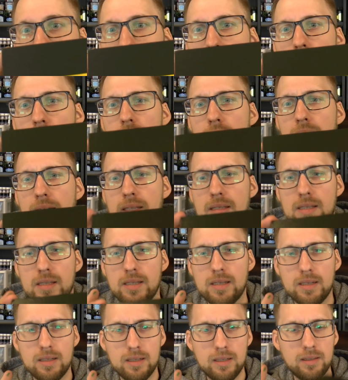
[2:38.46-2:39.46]
Uh,
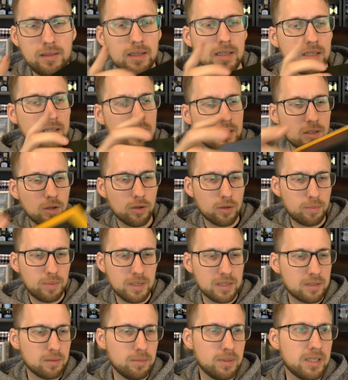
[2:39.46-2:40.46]
it's uh, this does not
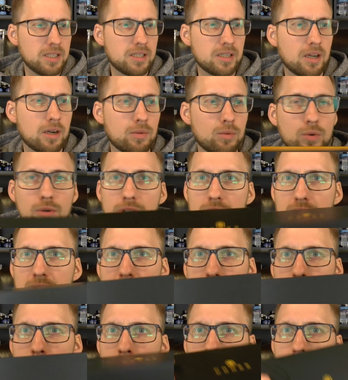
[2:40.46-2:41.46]
appear to be Star Wars
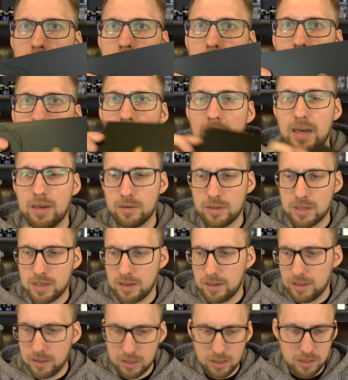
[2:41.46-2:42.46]
themed on the
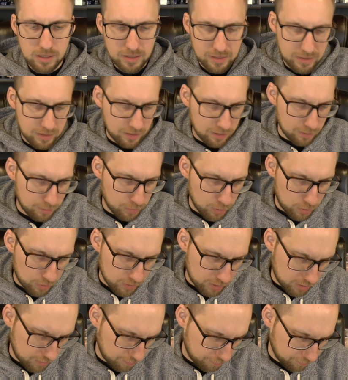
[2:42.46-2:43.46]
outside, just like the other
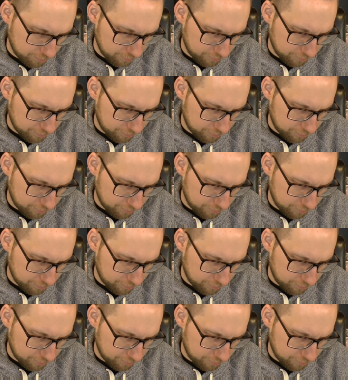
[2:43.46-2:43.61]
box.